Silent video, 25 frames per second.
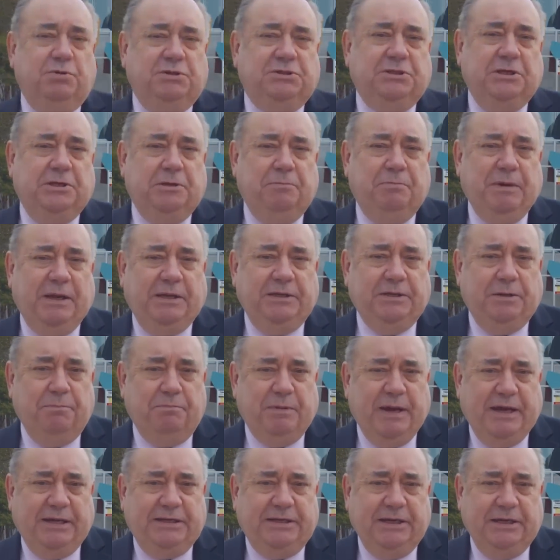which are being
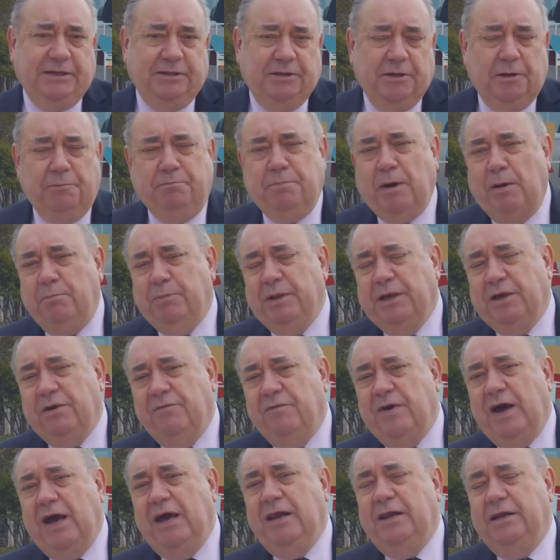debated in the Republic
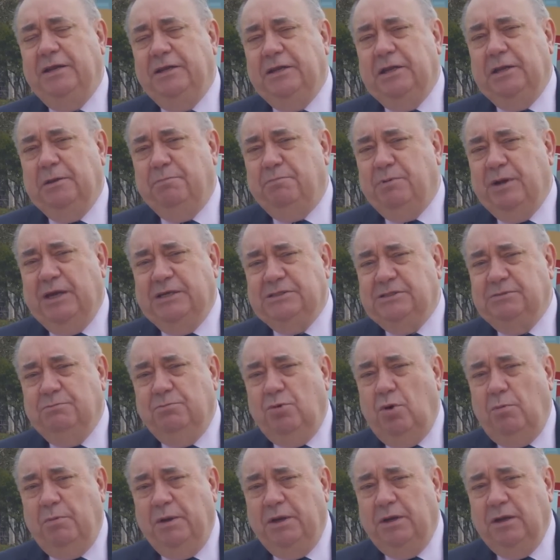of Ireland at the
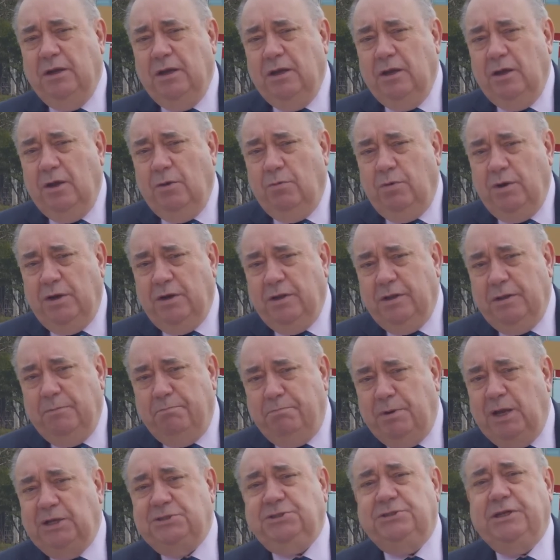present moment, where the
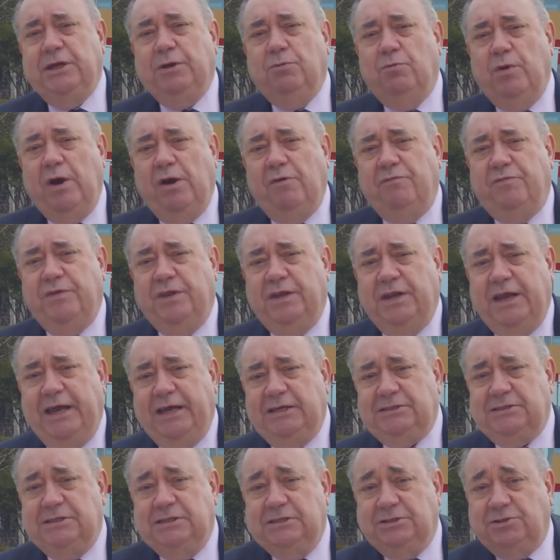burgeoning wealth of the
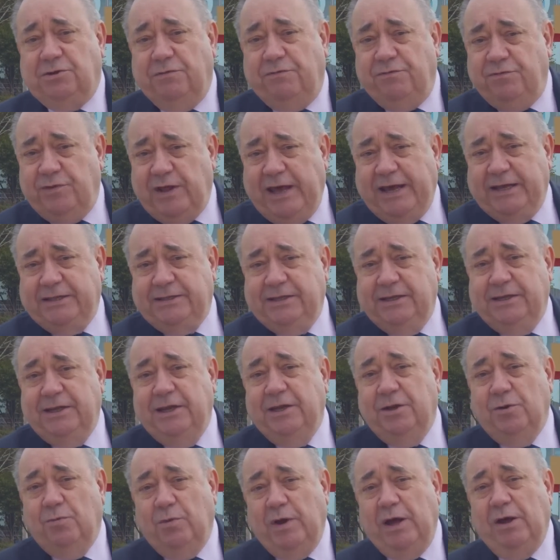nation is reflected
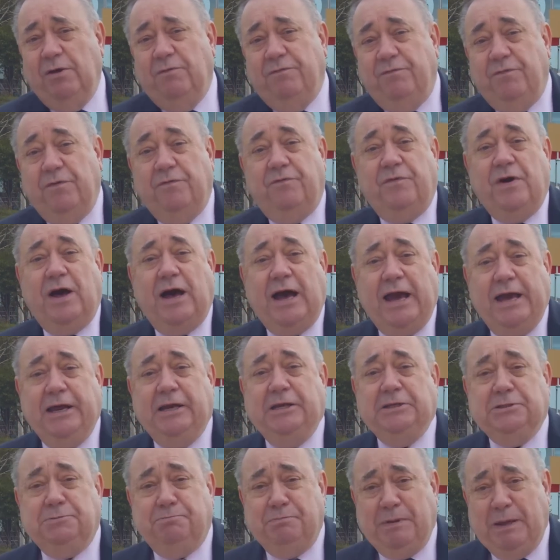in the wealth of
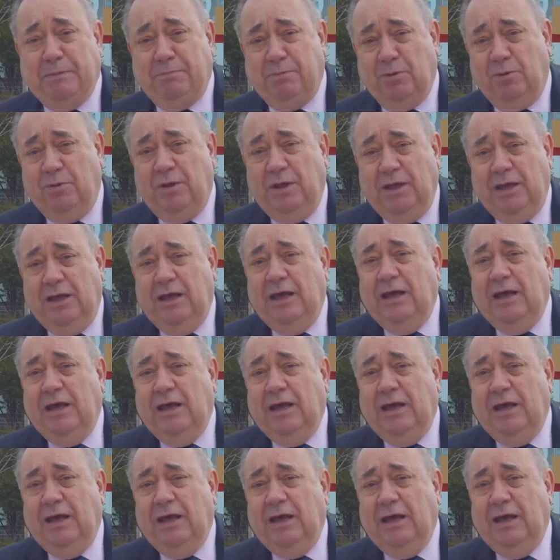Irish people,